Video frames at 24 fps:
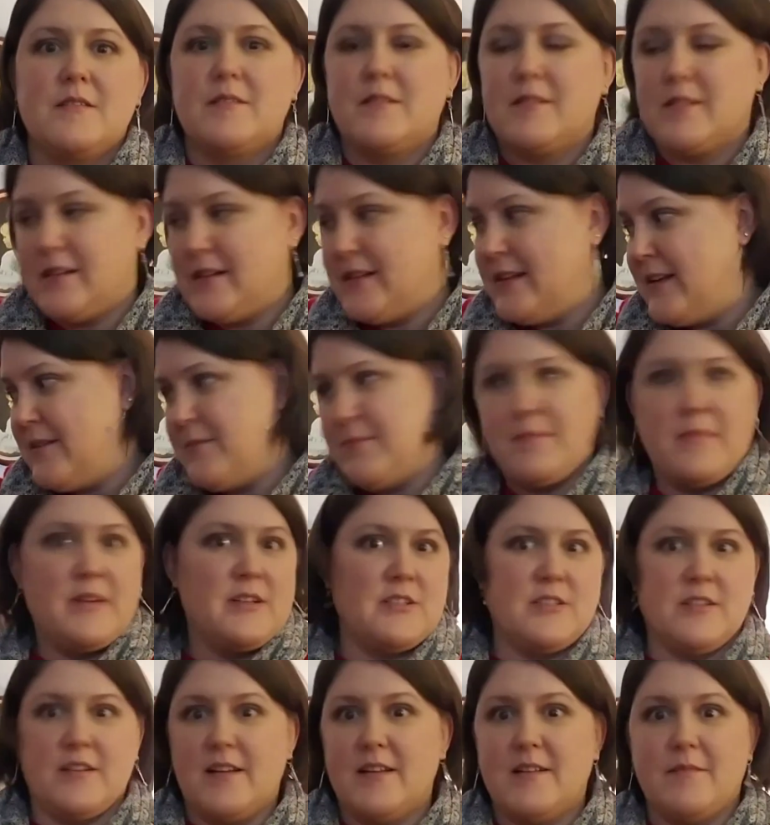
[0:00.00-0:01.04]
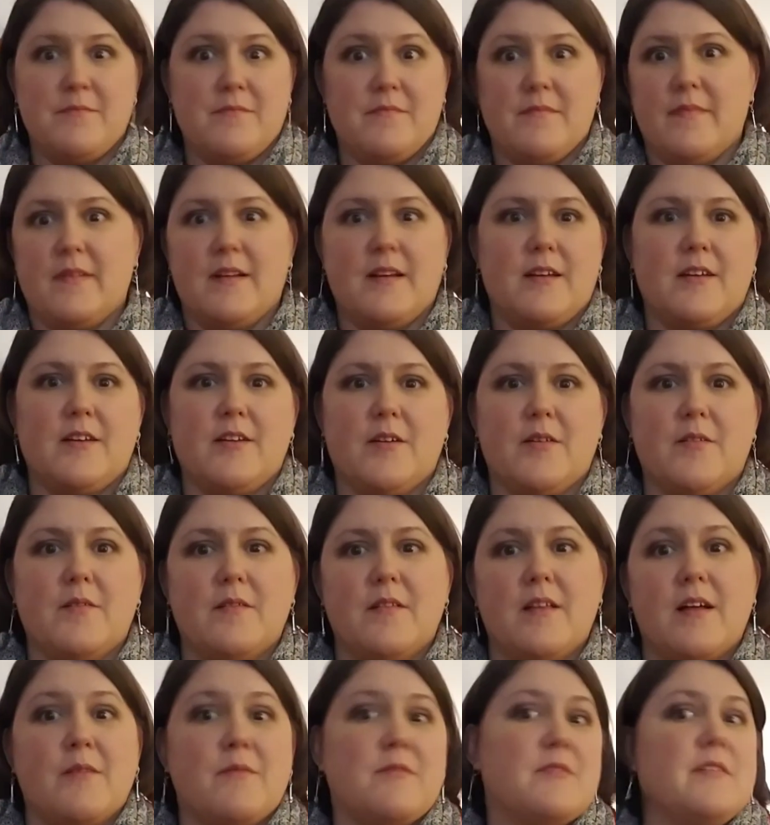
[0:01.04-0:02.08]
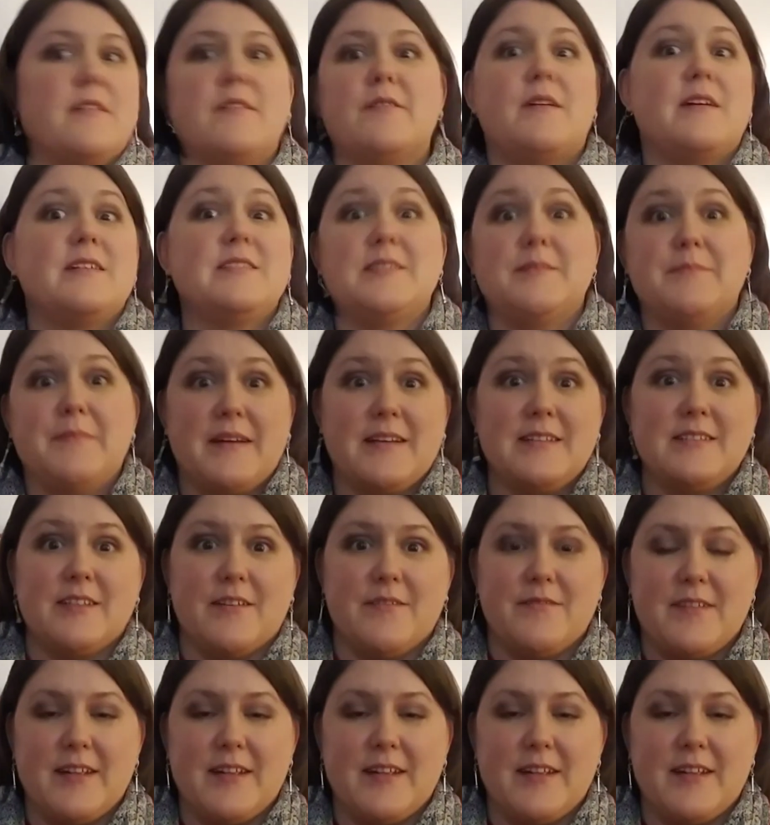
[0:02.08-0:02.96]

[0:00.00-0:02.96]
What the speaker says: And then a bunch of, along with all the rest of my stuff